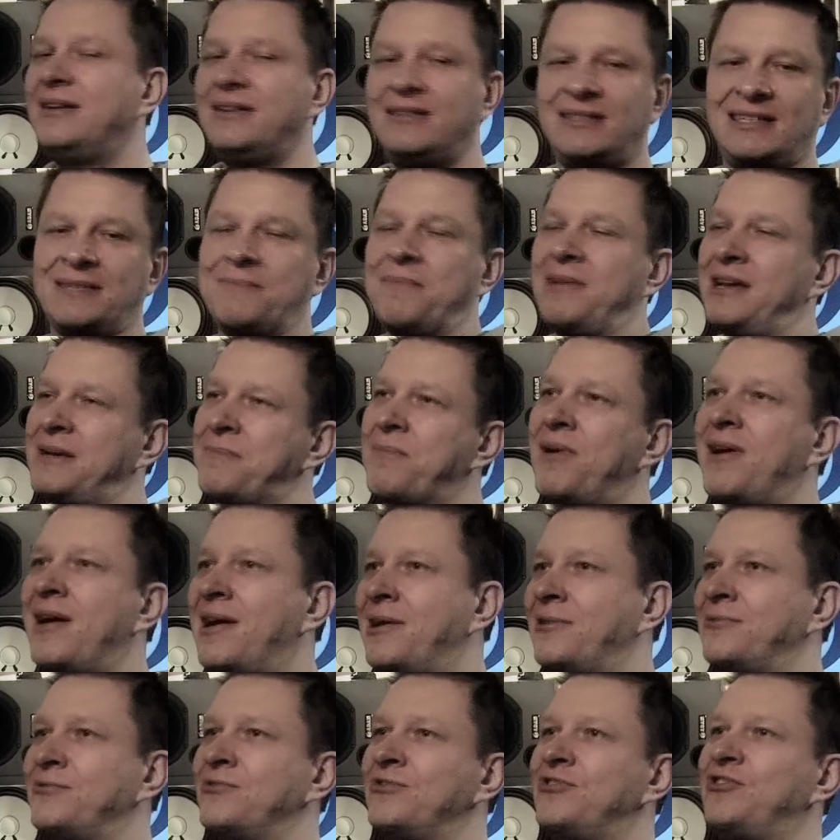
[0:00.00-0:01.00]
to make my
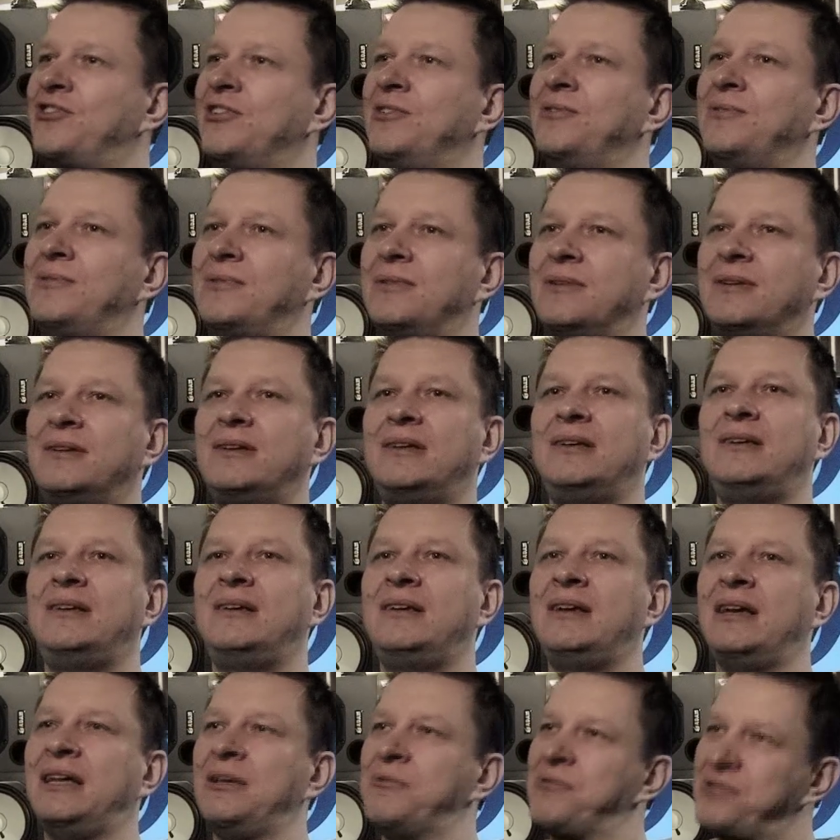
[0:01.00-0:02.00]
own tune.
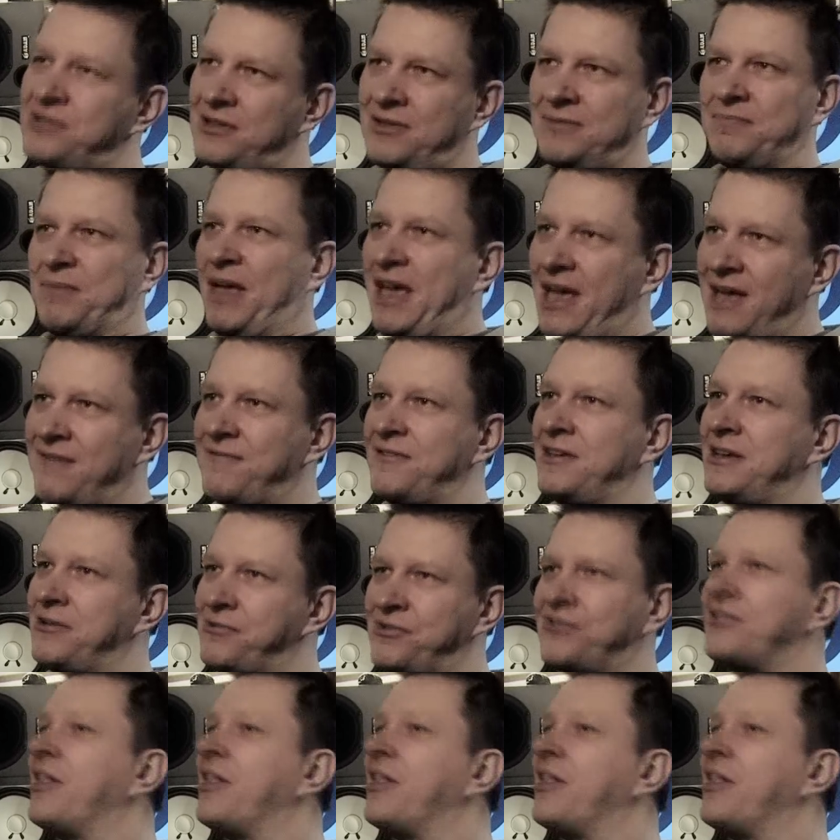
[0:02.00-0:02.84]
And it was heavy, it was